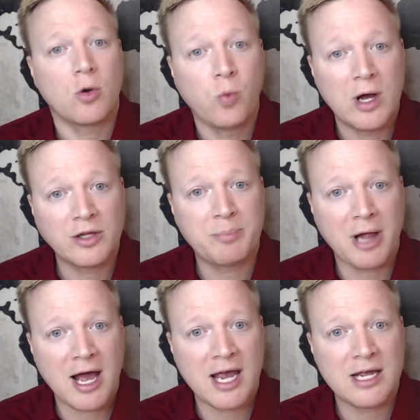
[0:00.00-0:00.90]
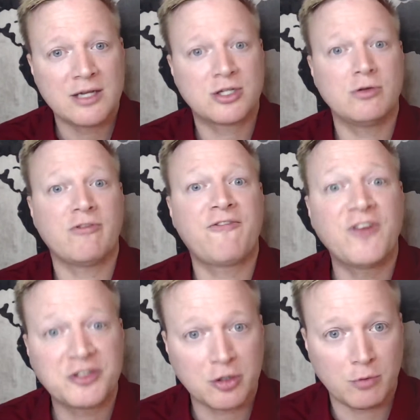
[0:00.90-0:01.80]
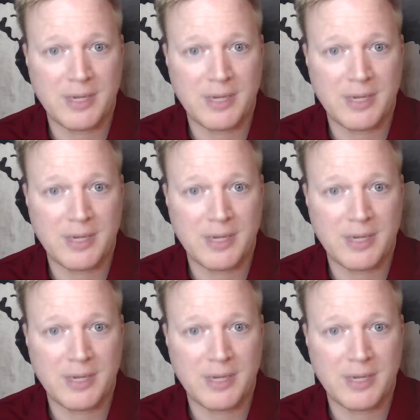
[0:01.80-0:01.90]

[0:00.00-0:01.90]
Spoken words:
will apply to physical